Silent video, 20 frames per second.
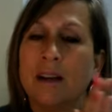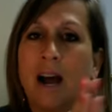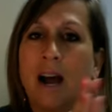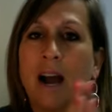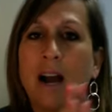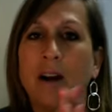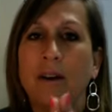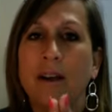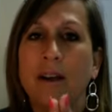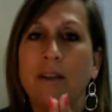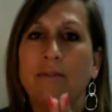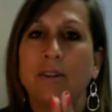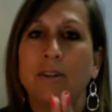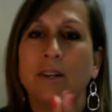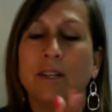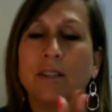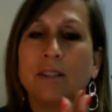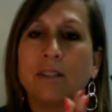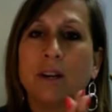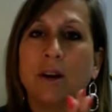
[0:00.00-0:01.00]
Our effort
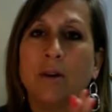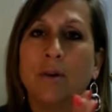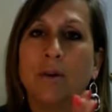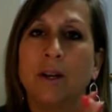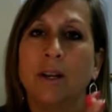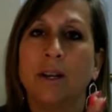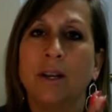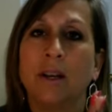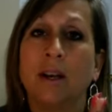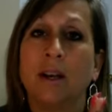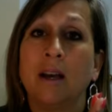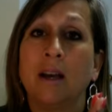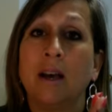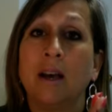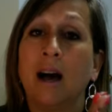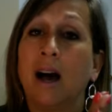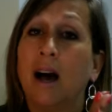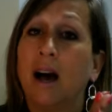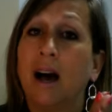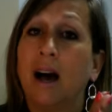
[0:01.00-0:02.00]
is going,
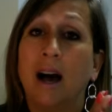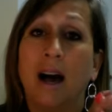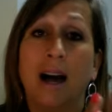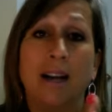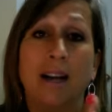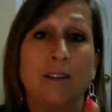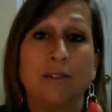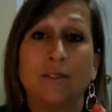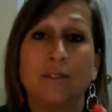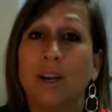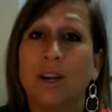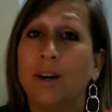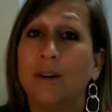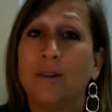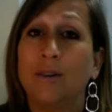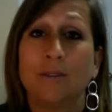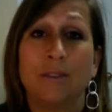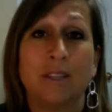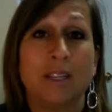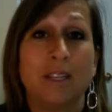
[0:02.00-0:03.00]
I don't know,
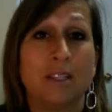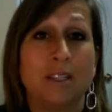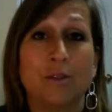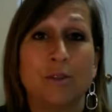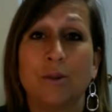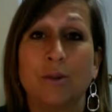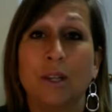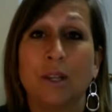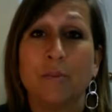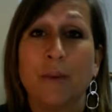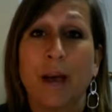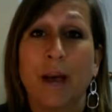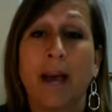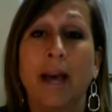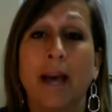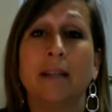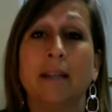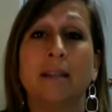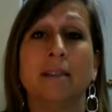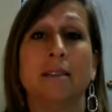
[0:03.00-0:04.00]
this is really
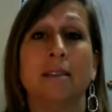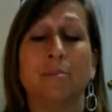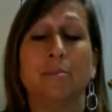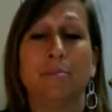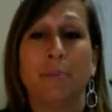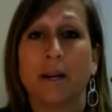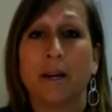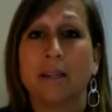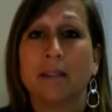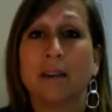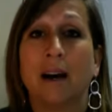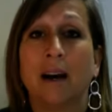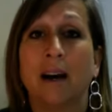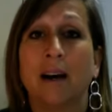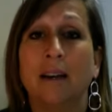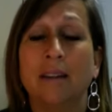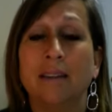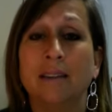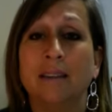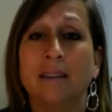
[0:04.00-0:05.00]
bad, but God.